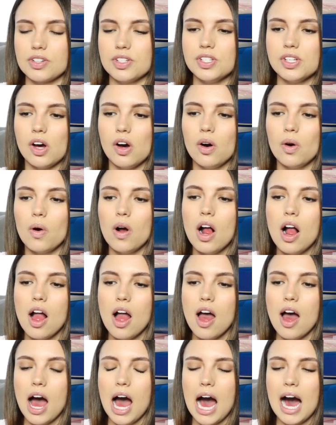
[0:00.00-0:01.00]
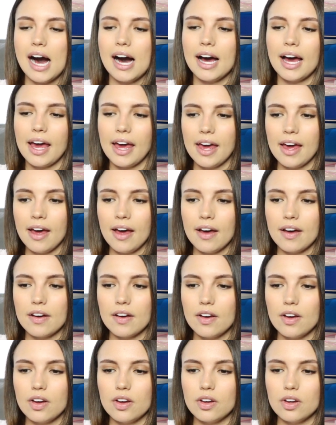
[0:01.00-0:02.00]
So I
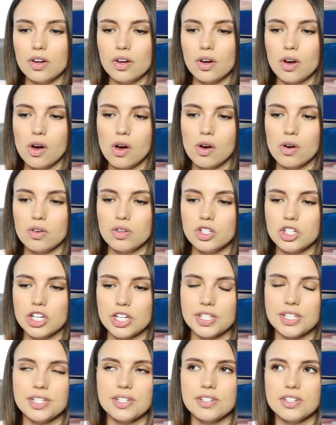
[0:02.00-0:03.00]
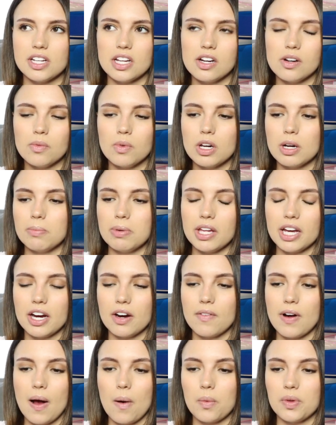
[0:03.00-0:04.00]
just didn't want to play
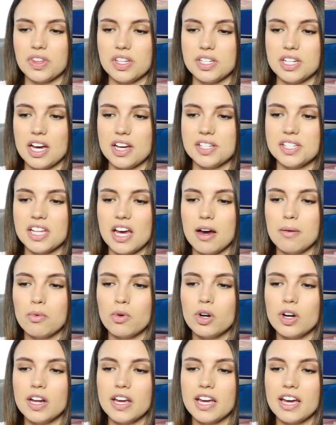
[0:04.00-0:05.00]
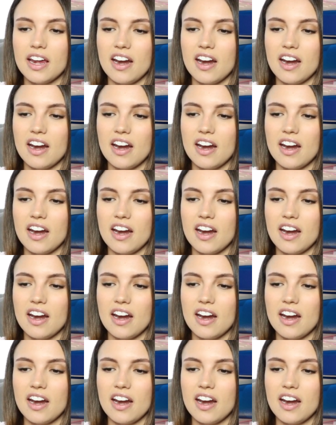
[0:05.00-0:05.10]
around with the test that morning,